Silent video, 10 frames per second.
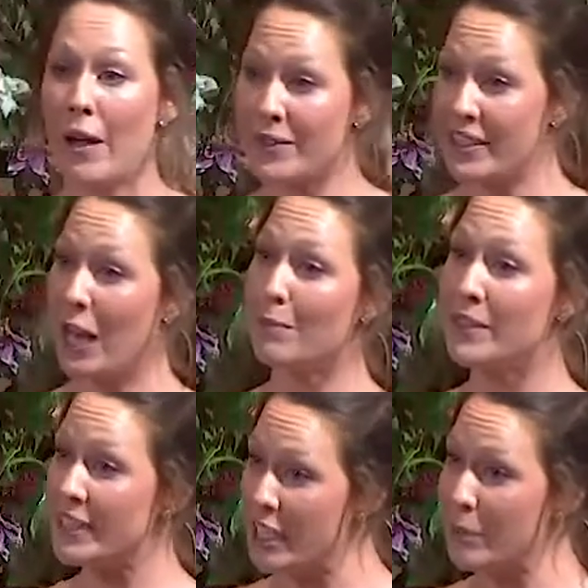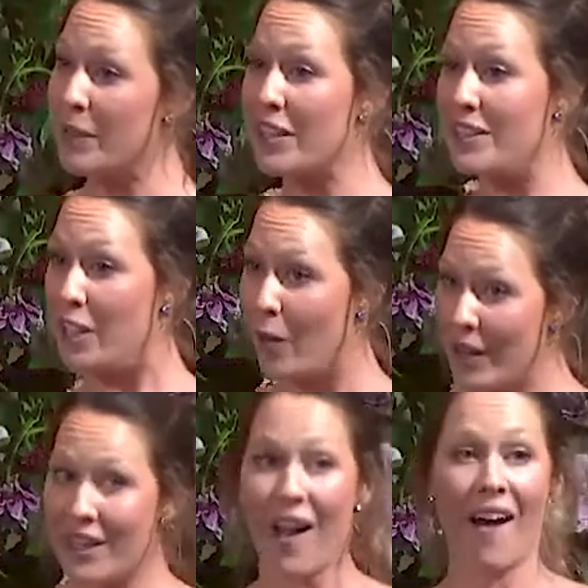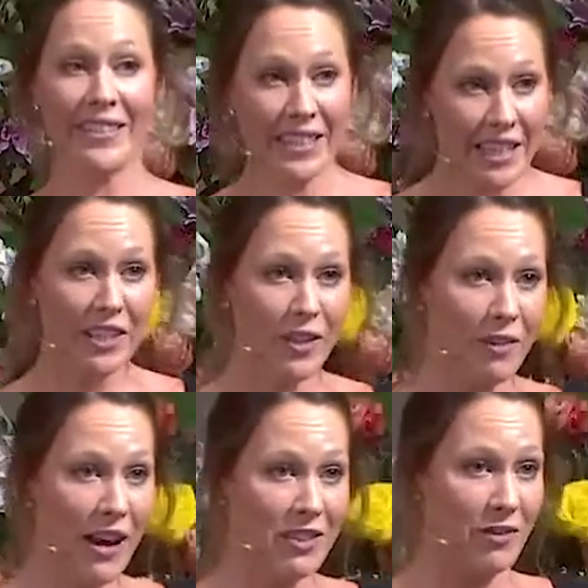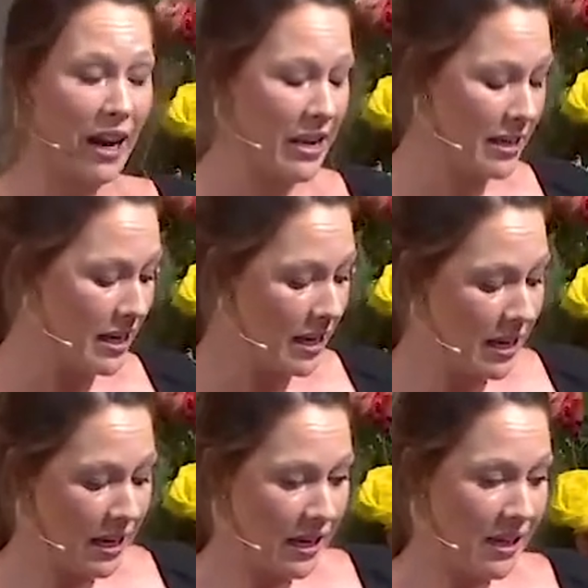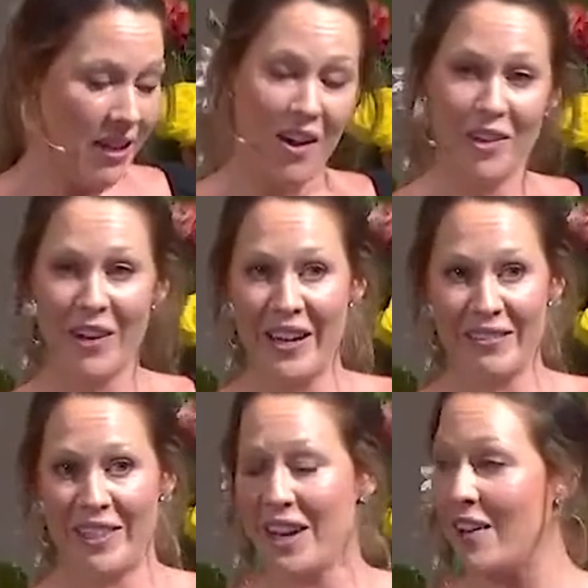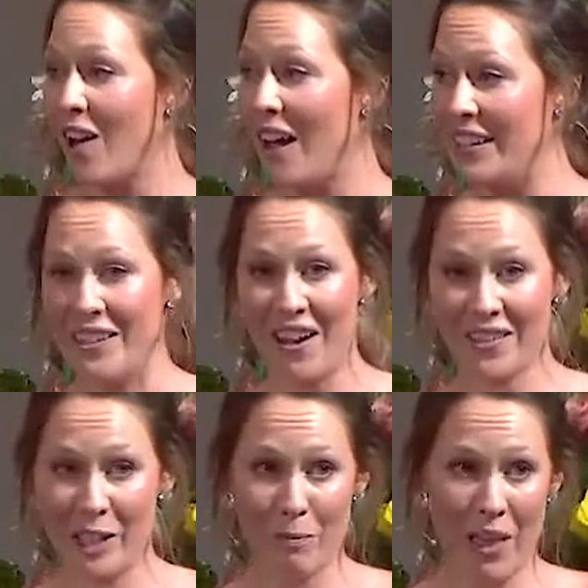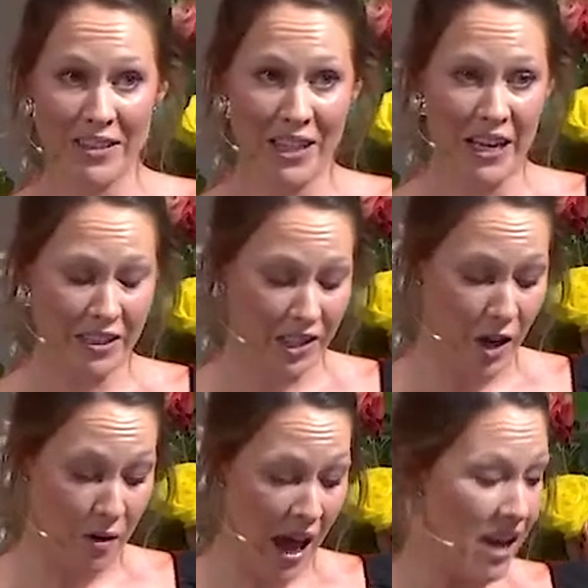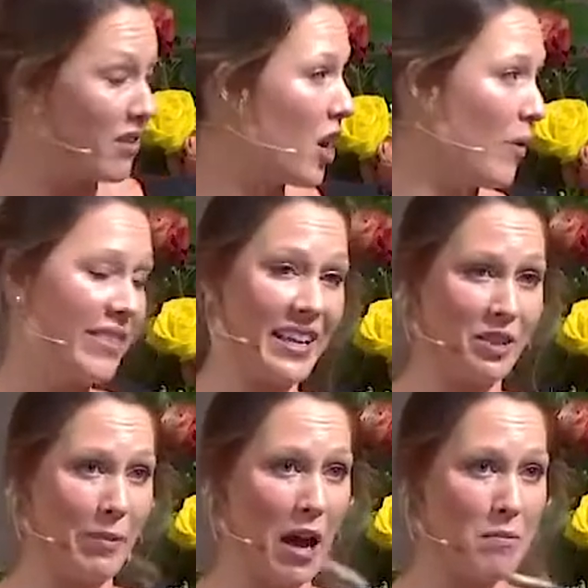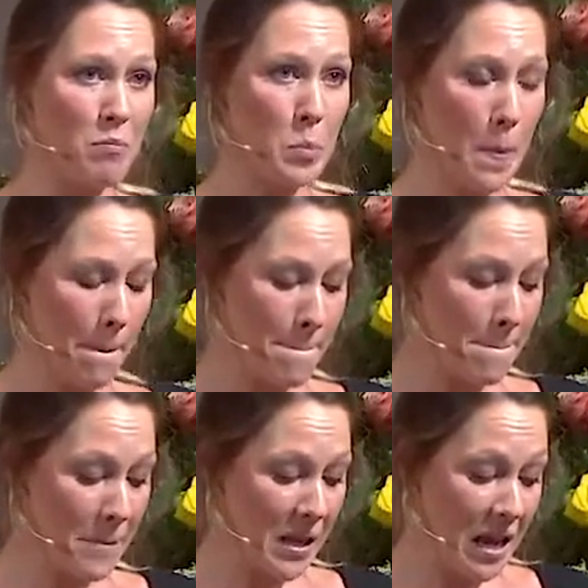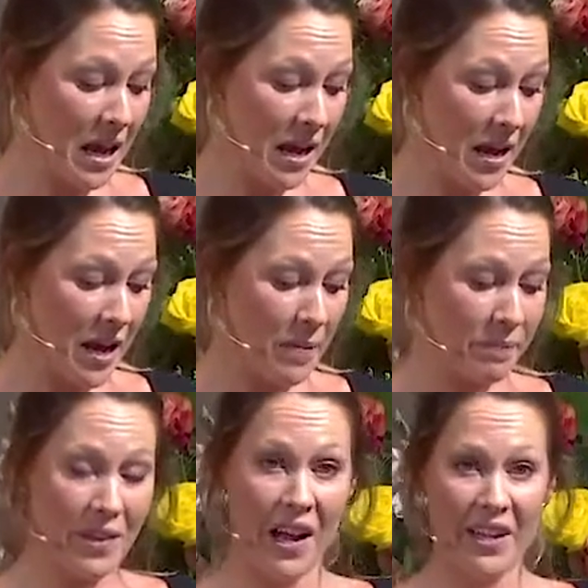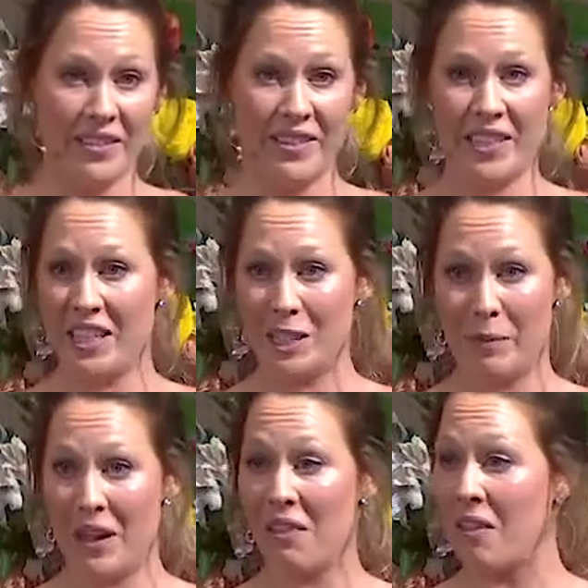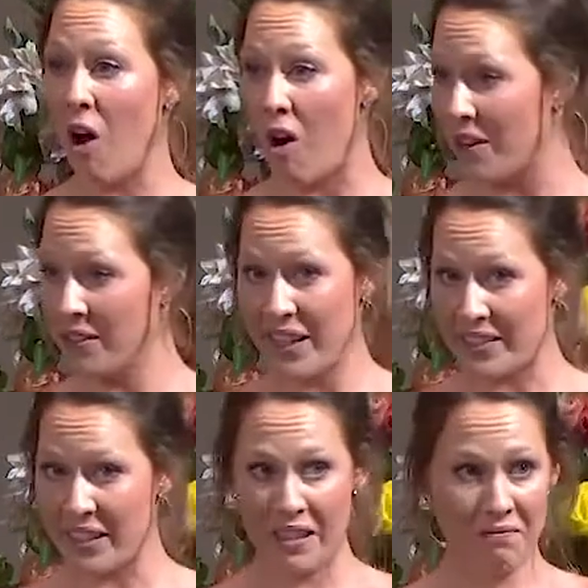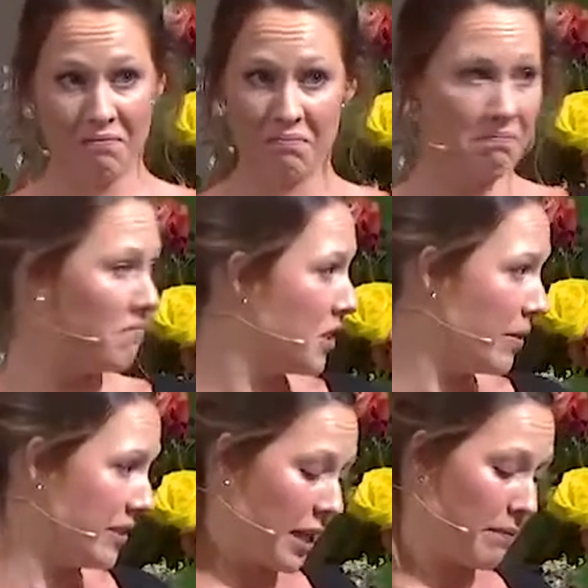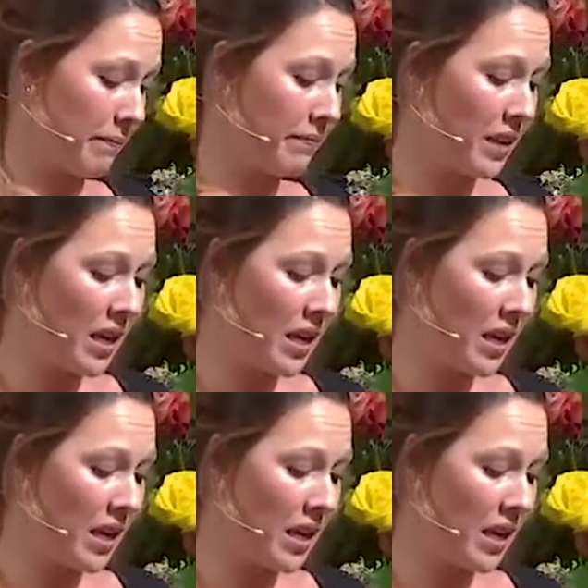now it's time to sleep because you know what? God's going to do the rest, right? Although I have to tell you, I did not sleep last night, so I don't know what that's about. Um, God's teaching me a hard lesson, doing something.